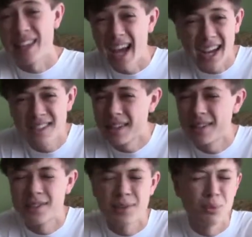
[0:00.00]
The acting
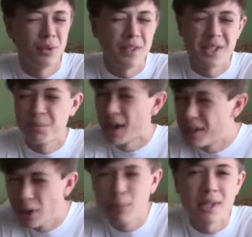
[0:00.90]
in this movie is by
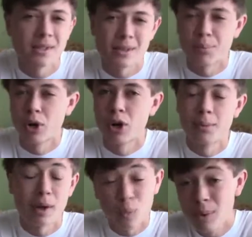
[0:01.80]
no means superb.
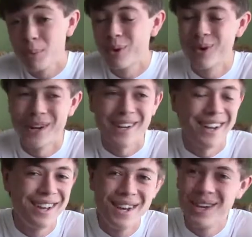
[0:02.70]
At one point,
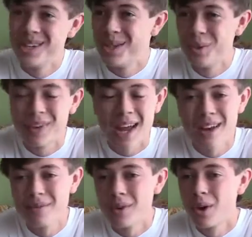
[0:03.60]
you even
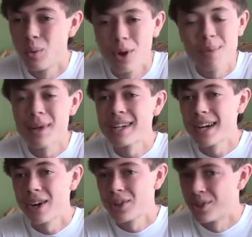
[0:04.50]
have one of the main
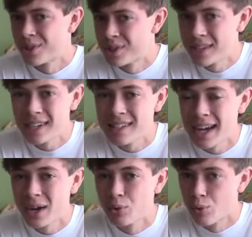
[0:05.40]
characters sitting
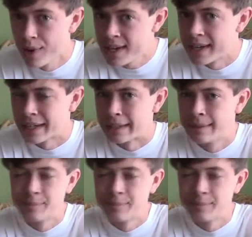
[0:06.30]
down reading,